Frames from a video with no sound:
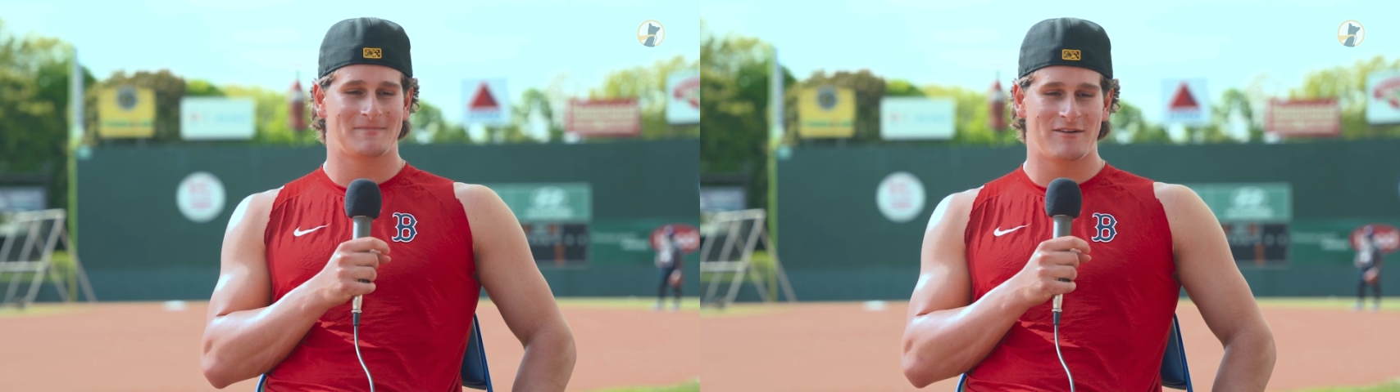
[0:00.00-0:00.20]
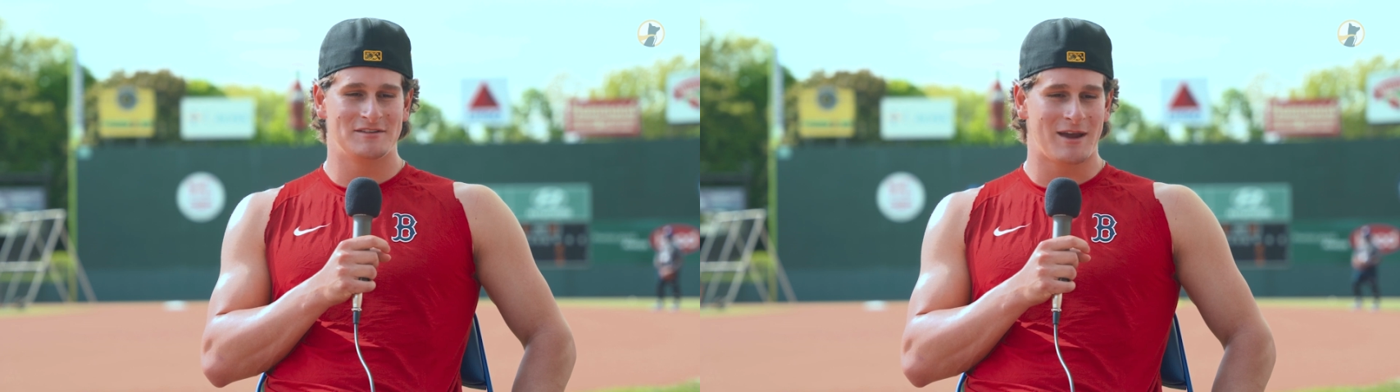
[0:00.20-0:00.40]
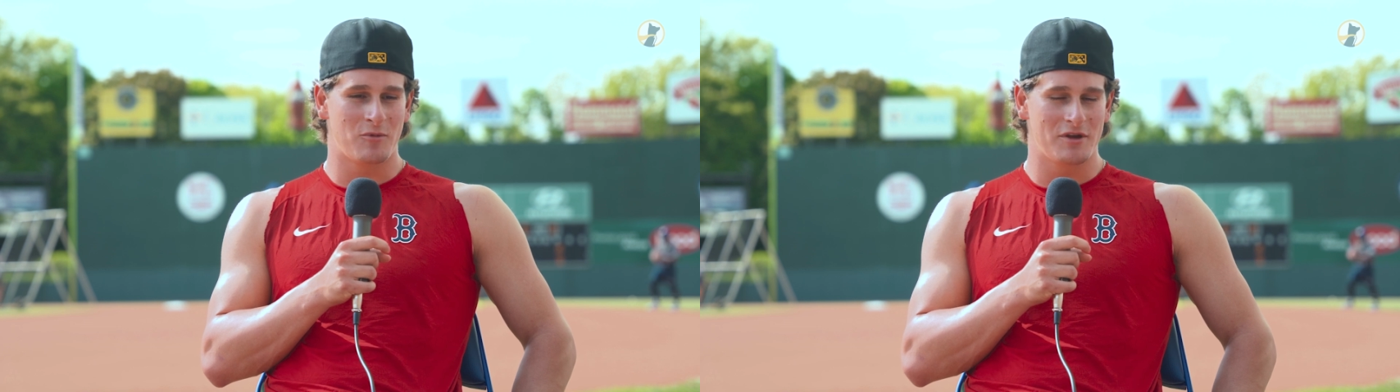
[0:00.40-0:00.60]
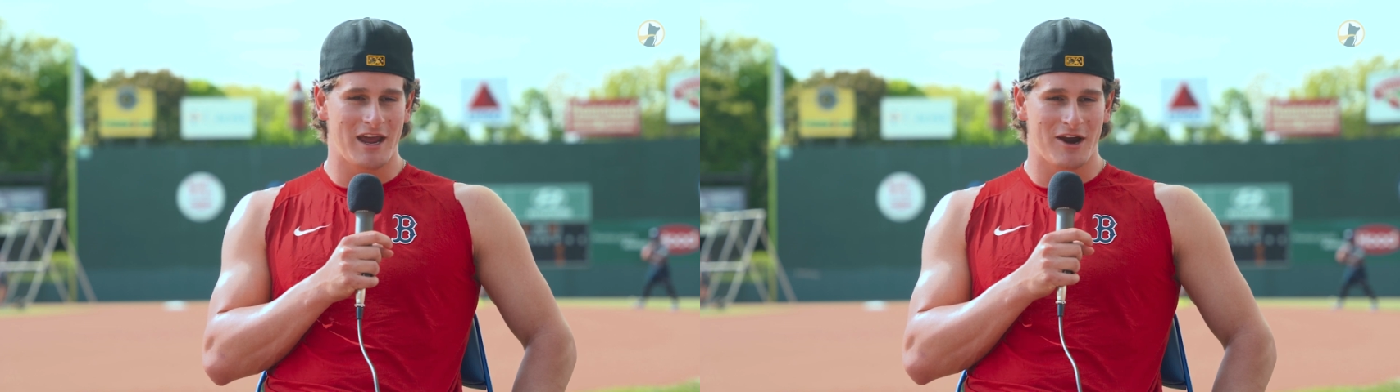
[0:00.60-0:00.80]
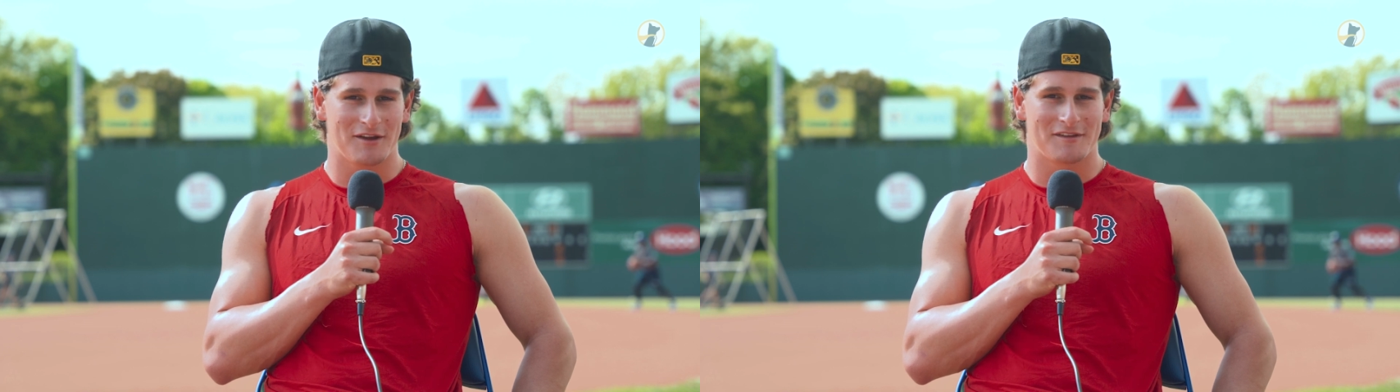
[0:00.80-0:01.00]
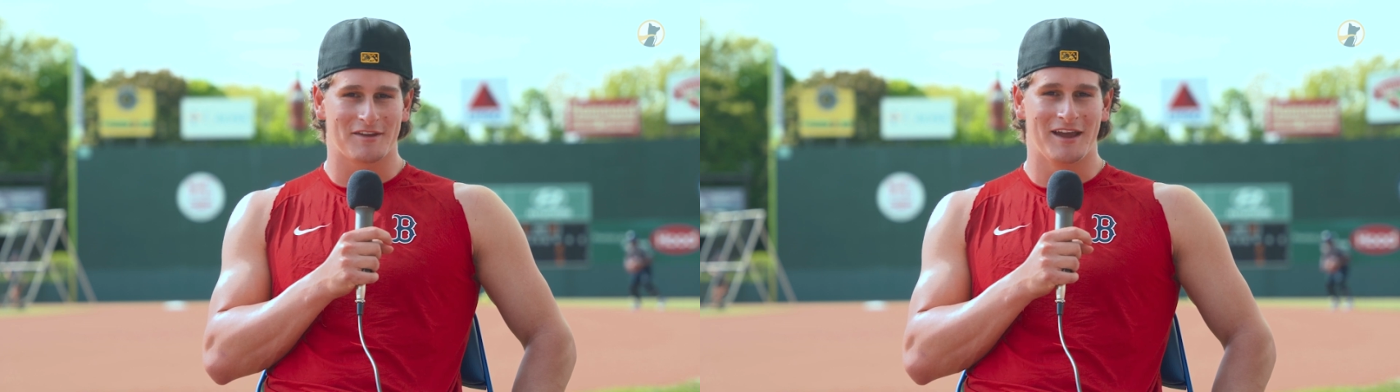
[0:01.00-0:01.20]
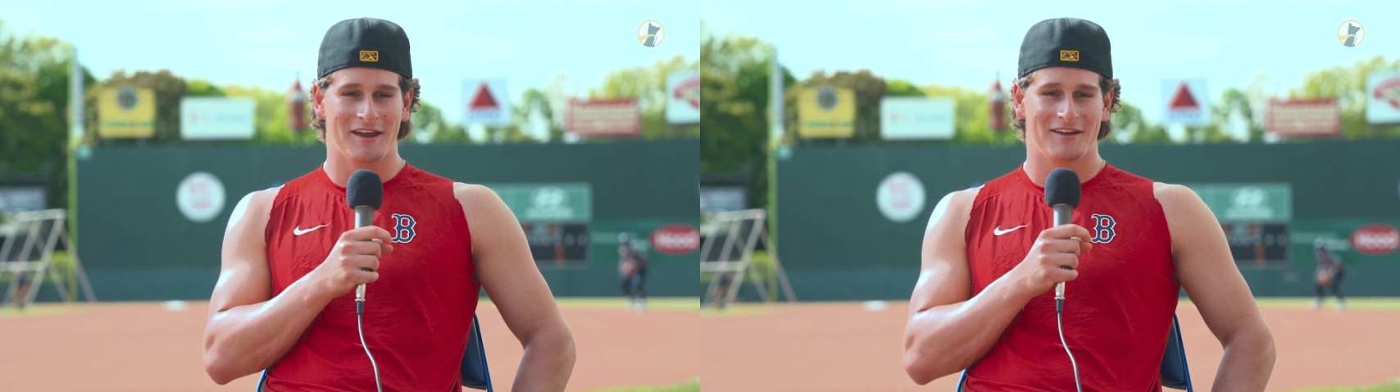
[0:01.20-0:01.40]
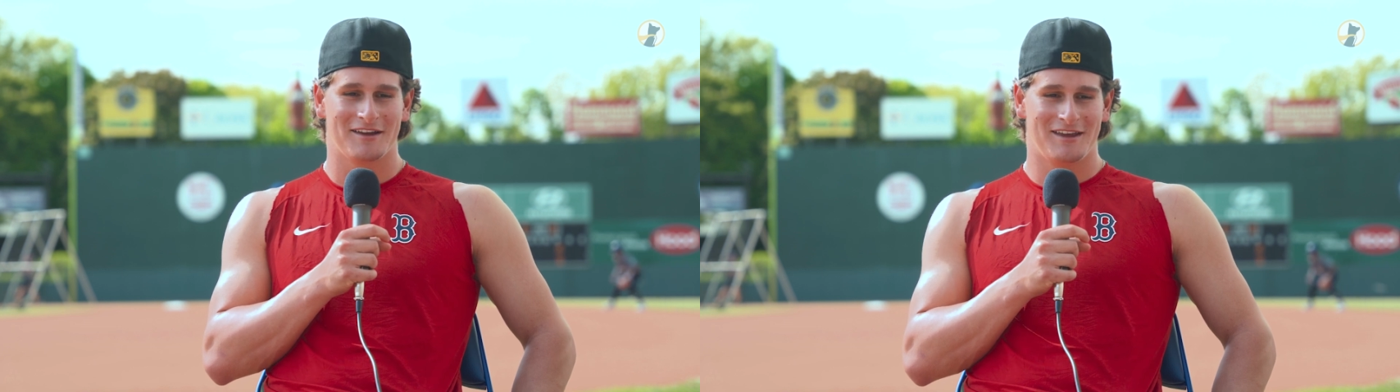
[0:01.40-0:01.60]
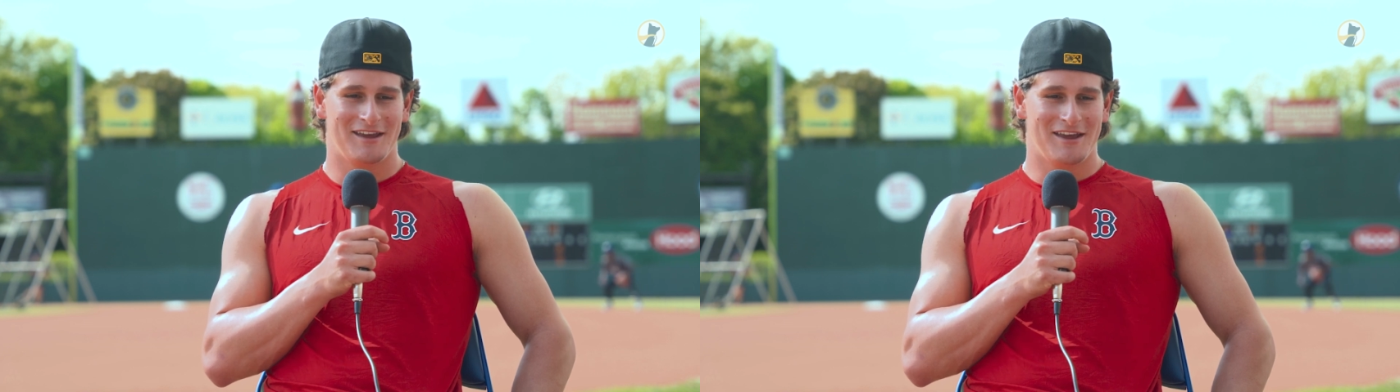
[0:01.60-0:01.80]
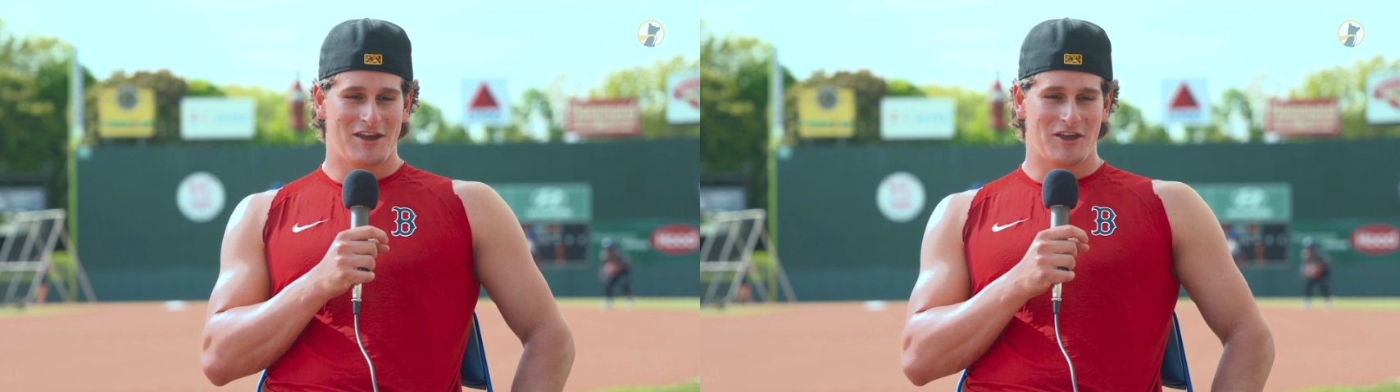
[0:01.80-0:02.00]
Every time we're there, it's like,
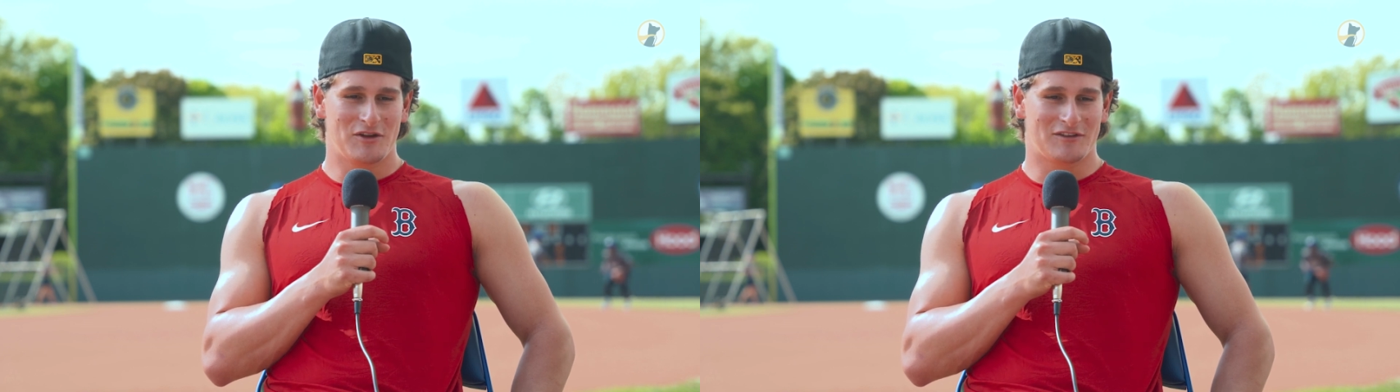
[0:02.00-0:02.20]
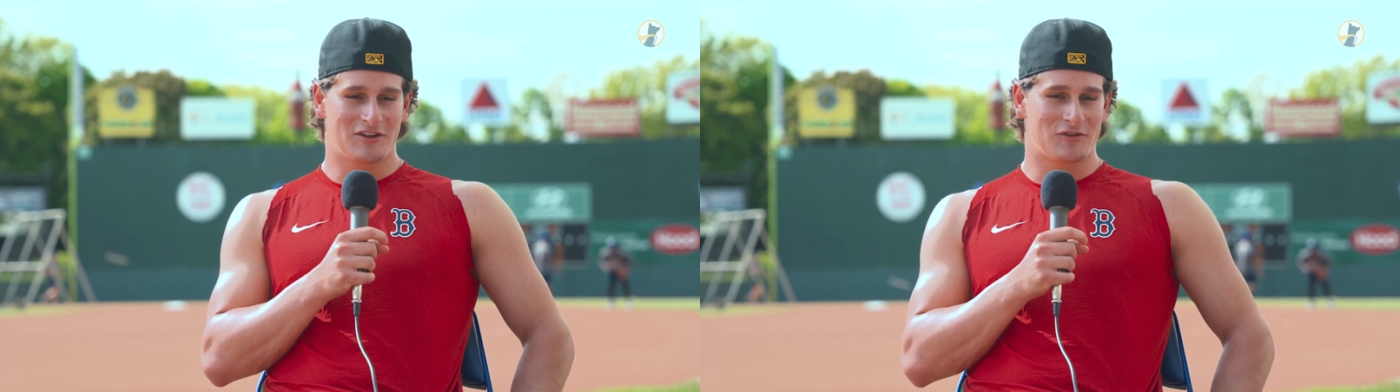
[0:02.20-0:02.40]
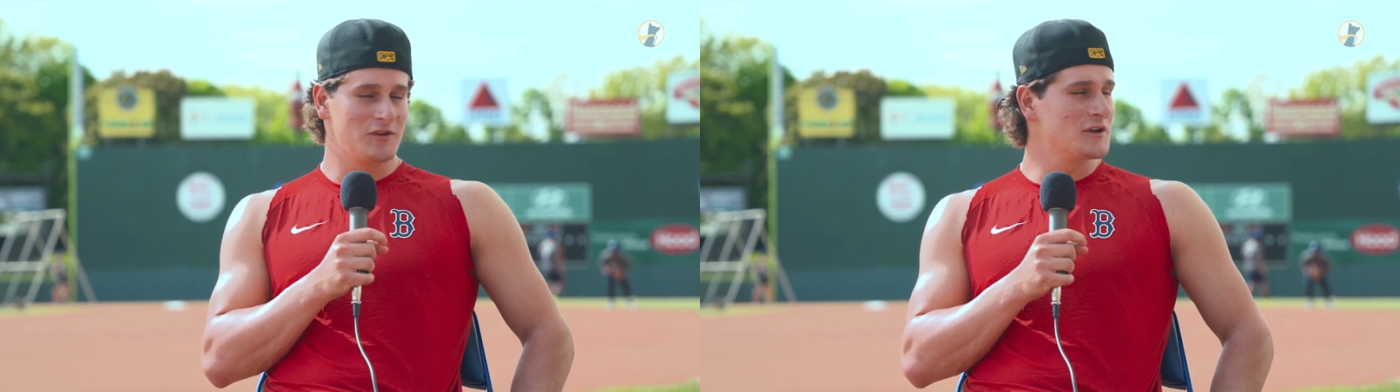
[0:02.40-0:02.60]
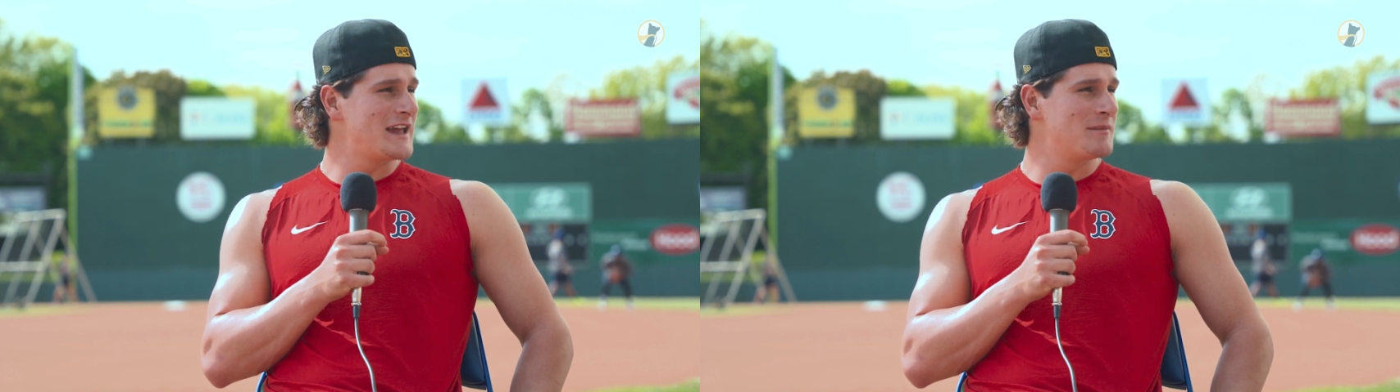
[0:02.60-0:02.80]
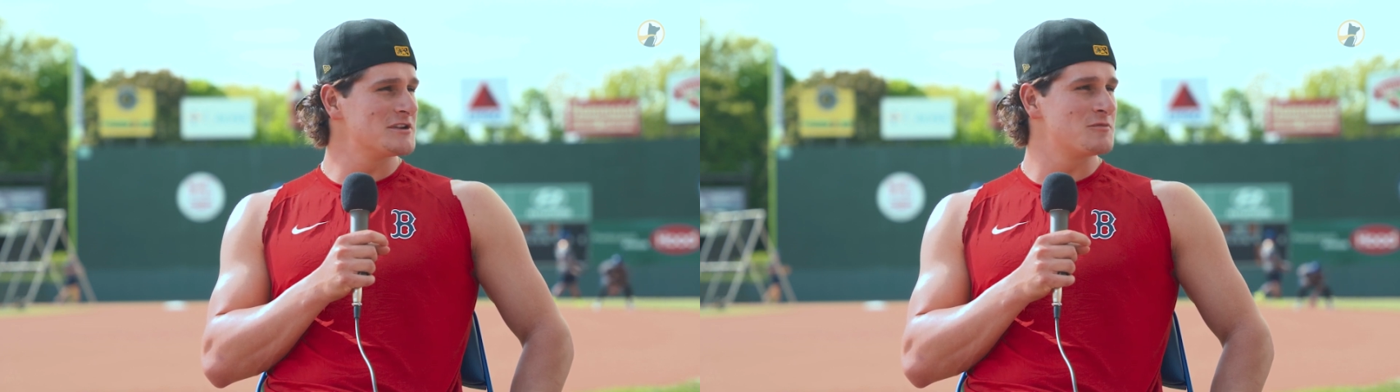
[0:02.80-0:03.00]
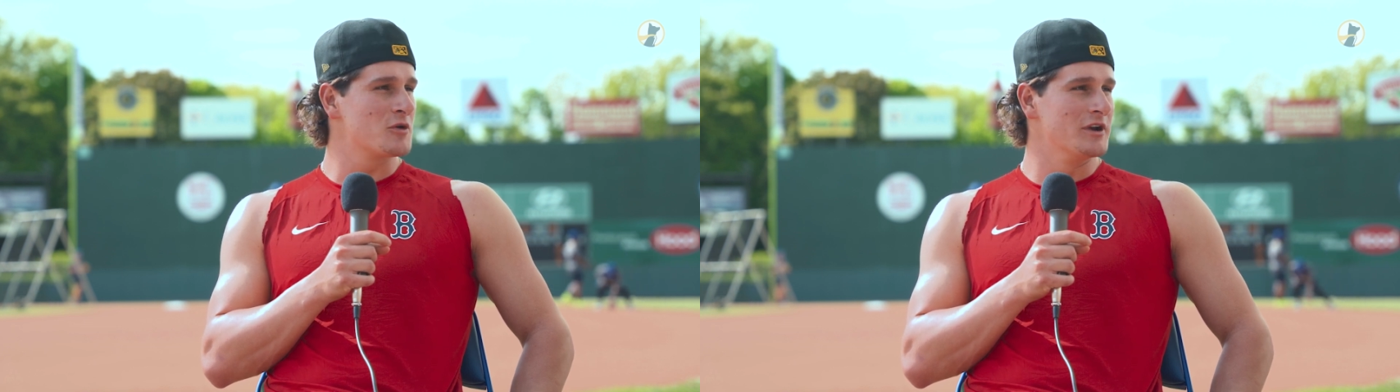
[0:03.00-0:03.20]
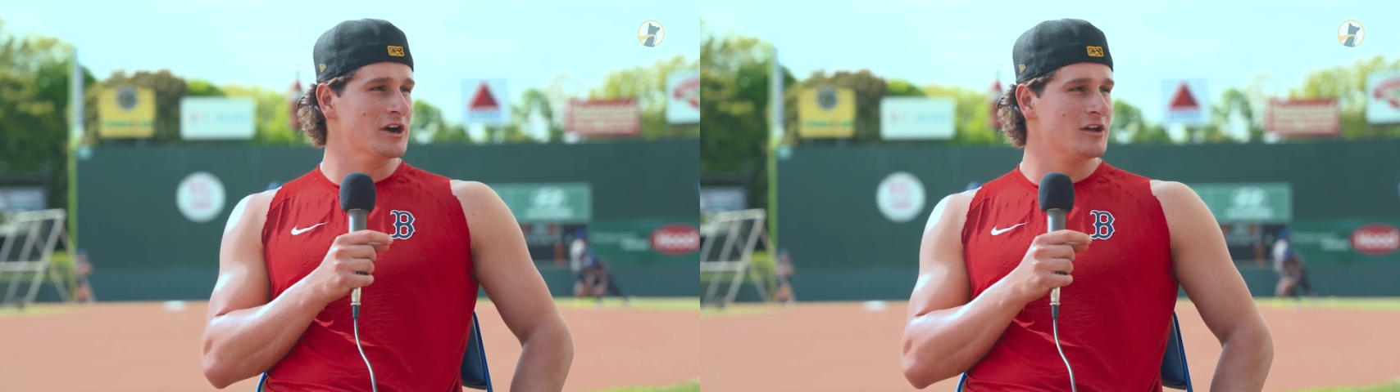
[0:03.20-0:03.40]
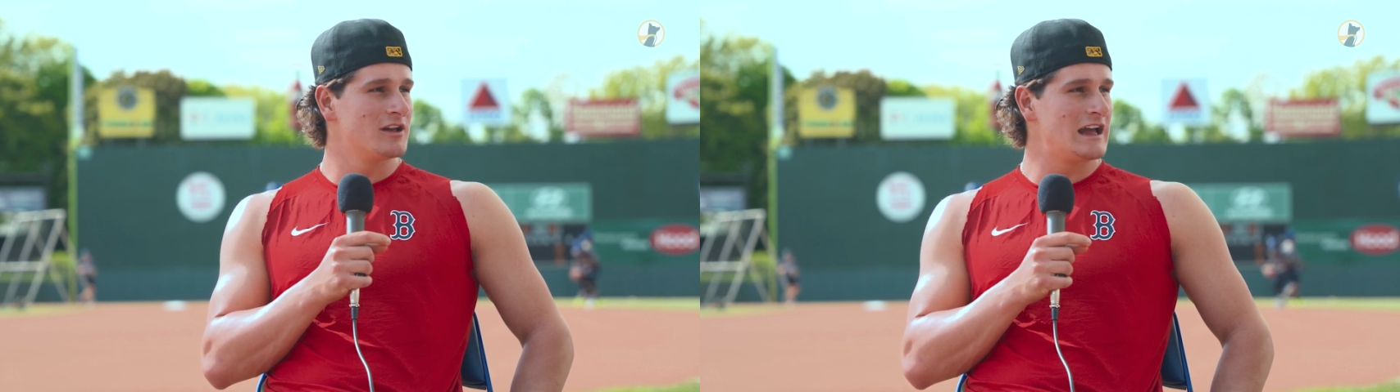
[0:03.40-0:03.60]
it just feels that much more real.